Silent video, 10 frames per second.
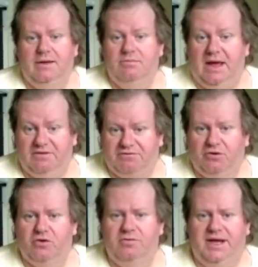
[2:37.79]

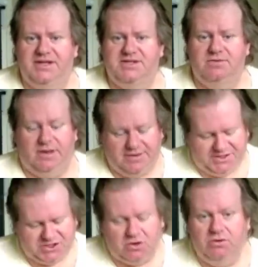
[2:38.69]
Manfrotto makes them, and they
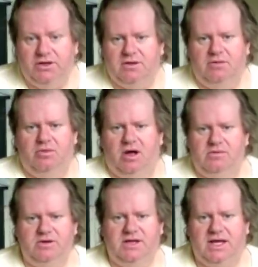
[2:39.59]
screw into the
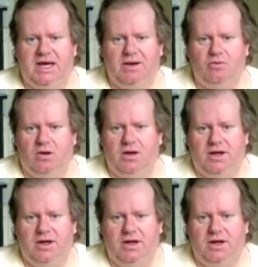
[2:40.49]
bottom of the camera.